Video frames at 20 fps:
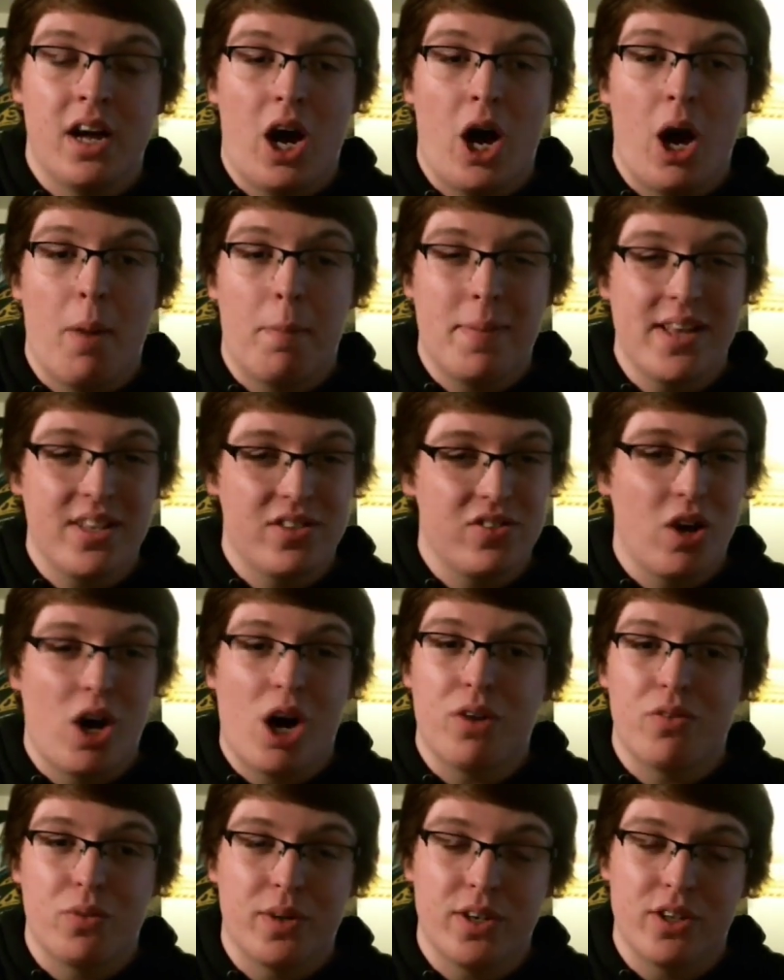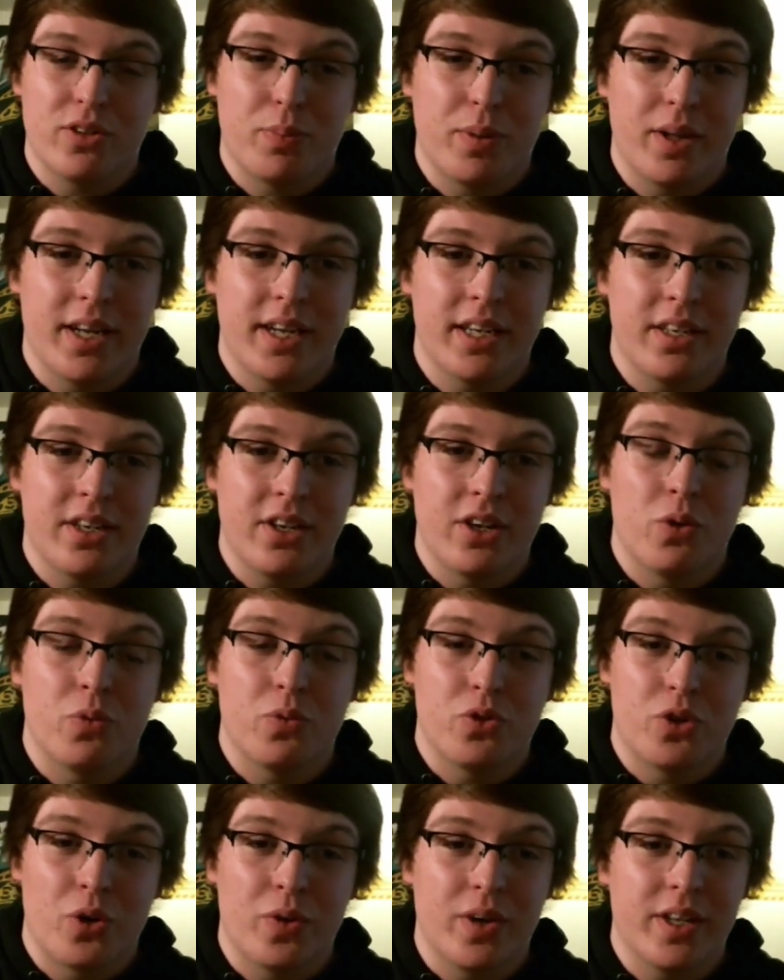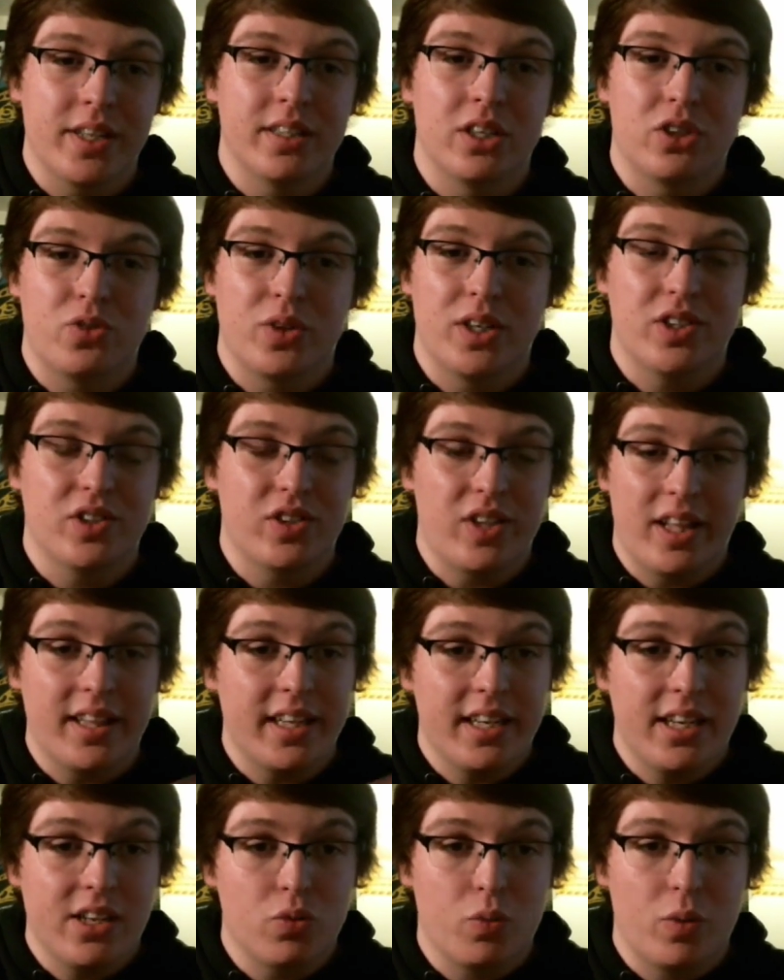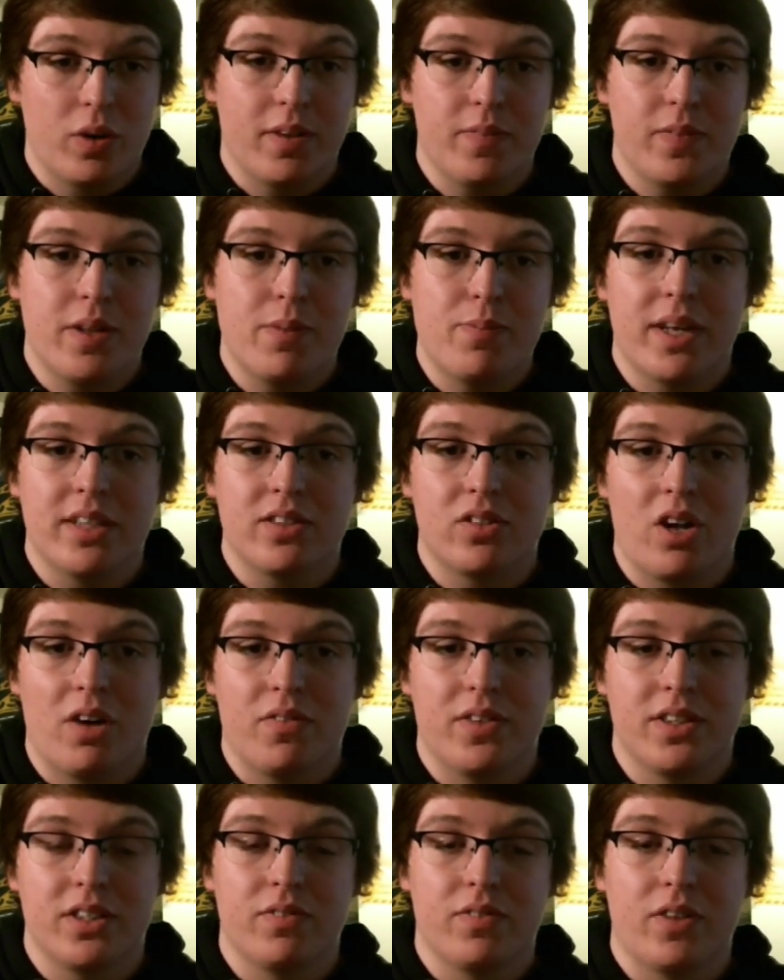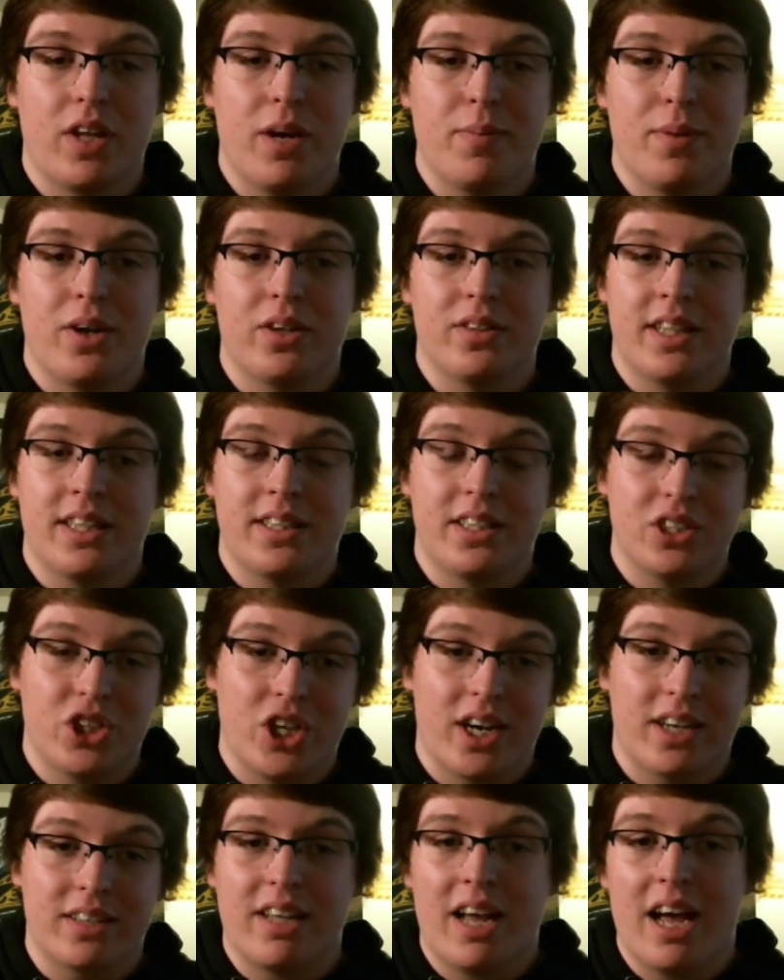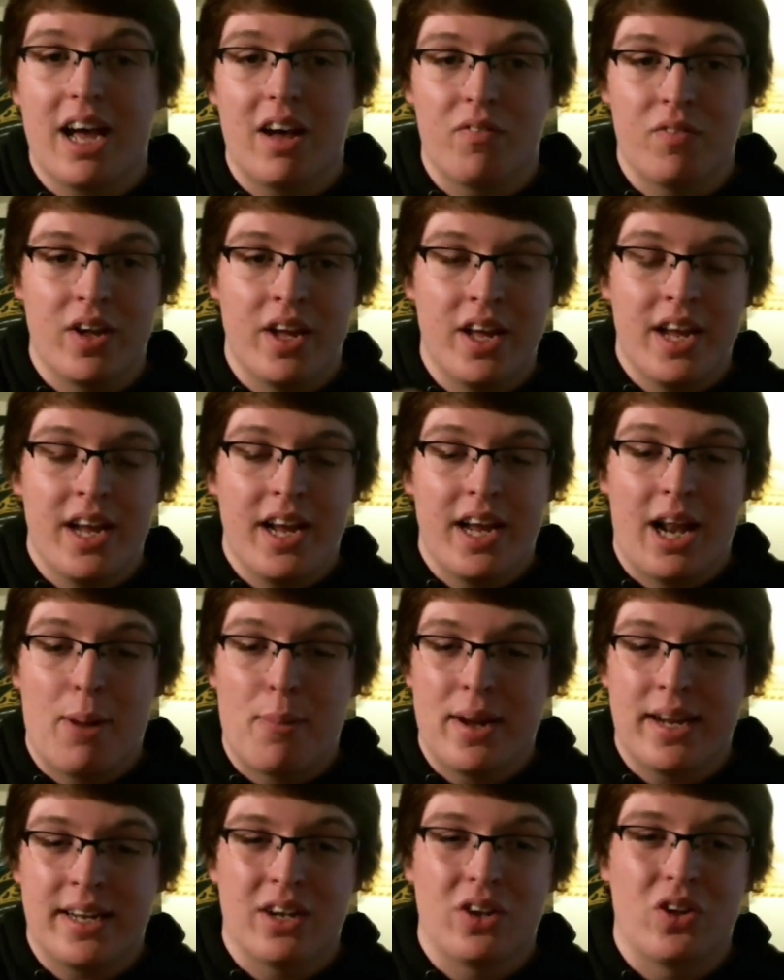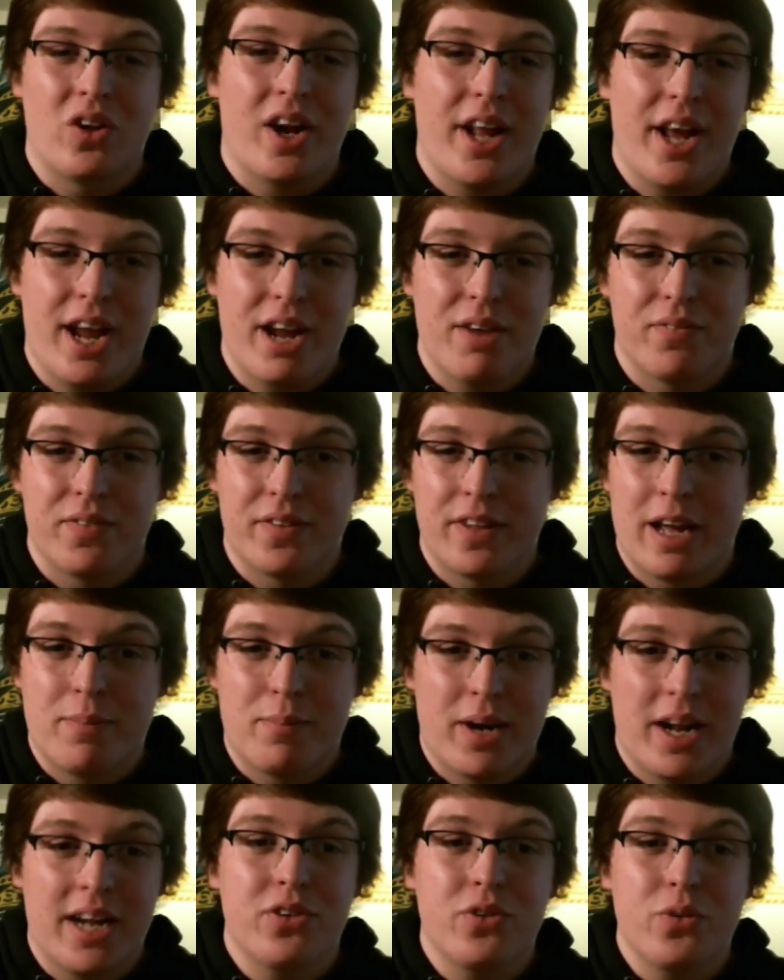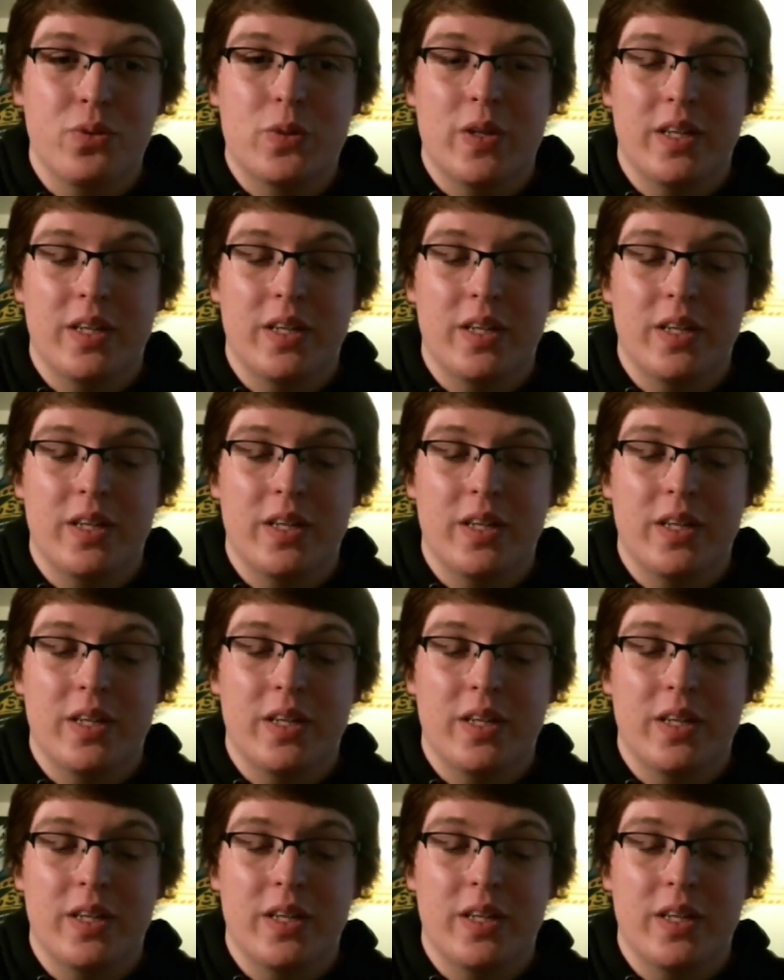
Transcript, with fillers: pissed off, and when he's playing, you know, dirty in the trenches, I think he's one of the best offensive linemen that the Jags have. And I may get a lot of hate for that, but I do think